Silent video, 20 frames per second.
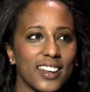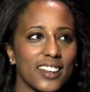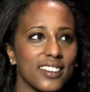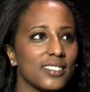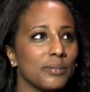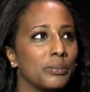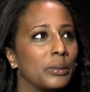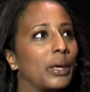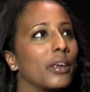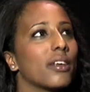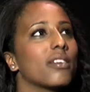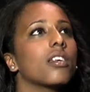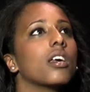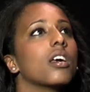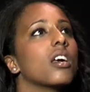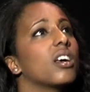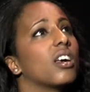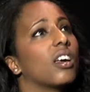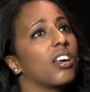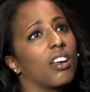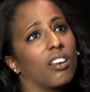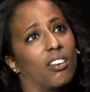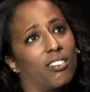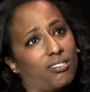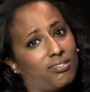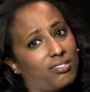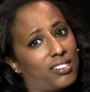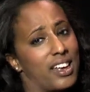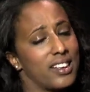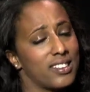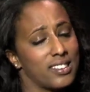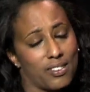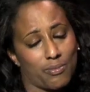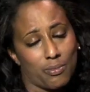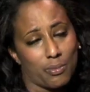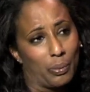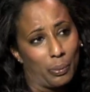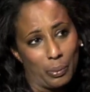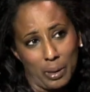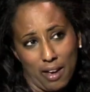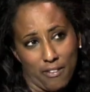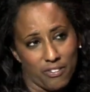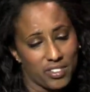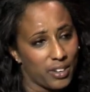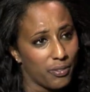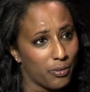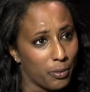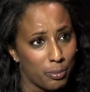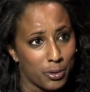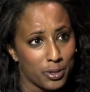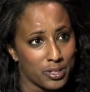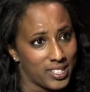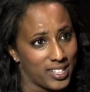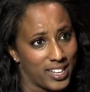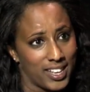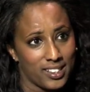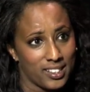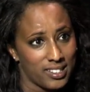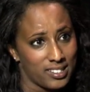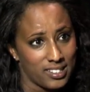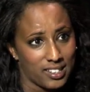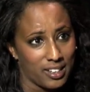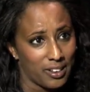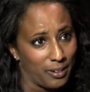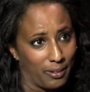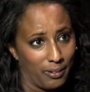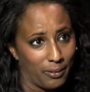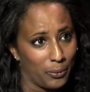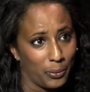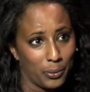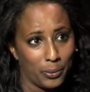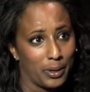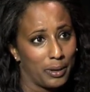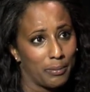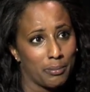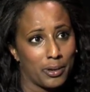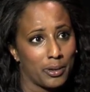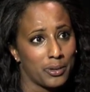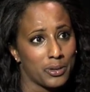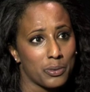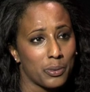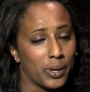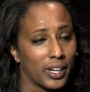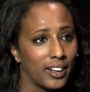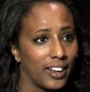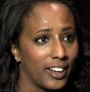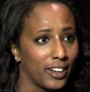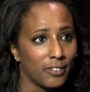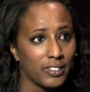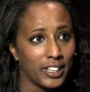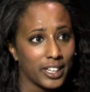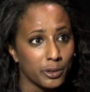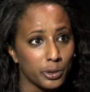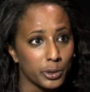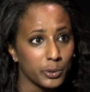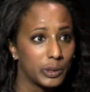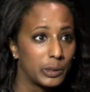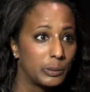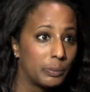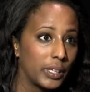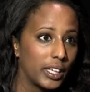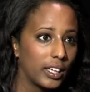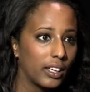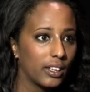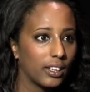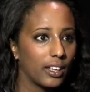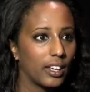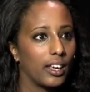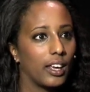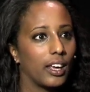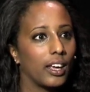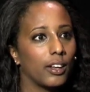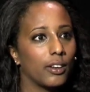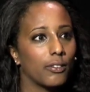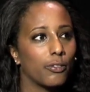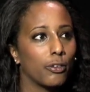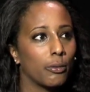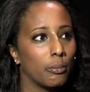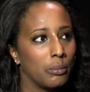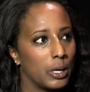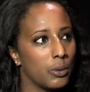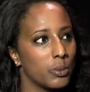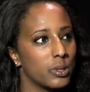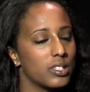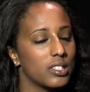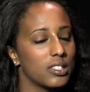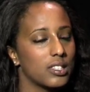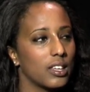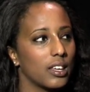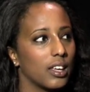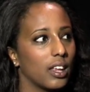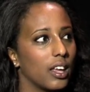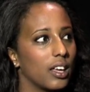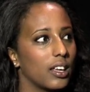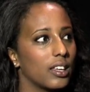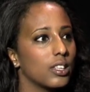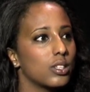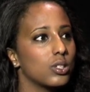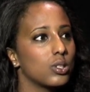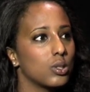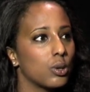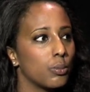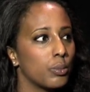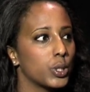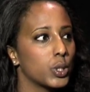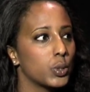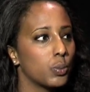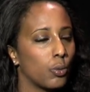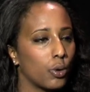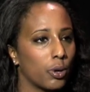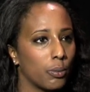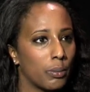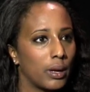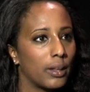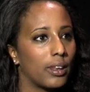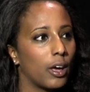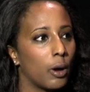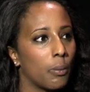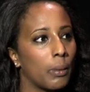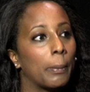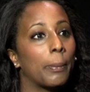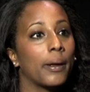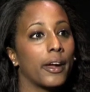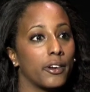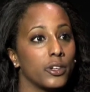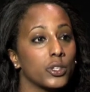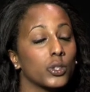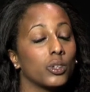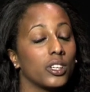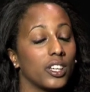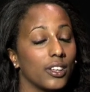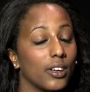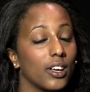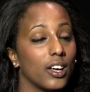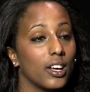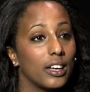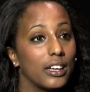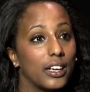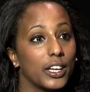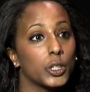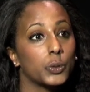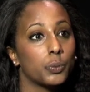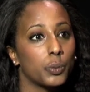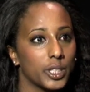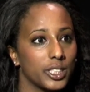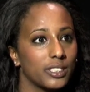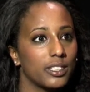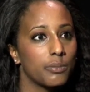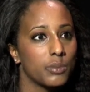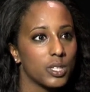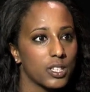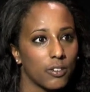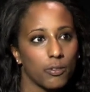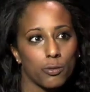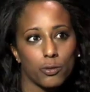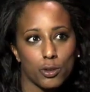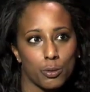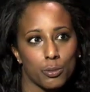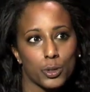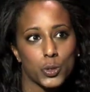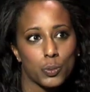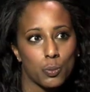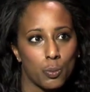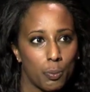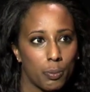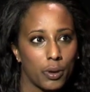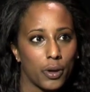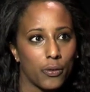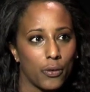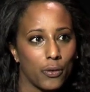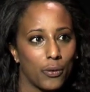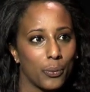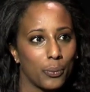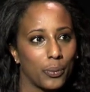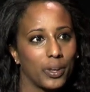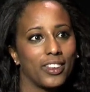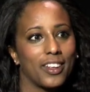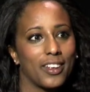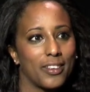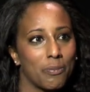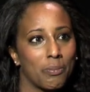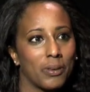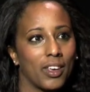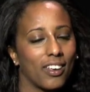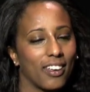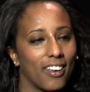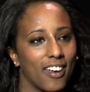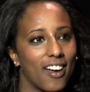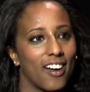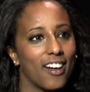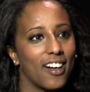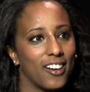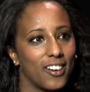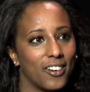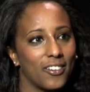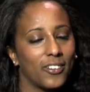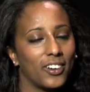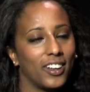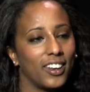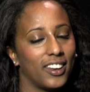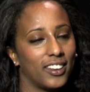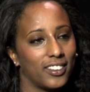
That's because we have different personality comparing to what kind of language we speak. And for me, it was so much more. Now my parents could express themselves so much better when they speak our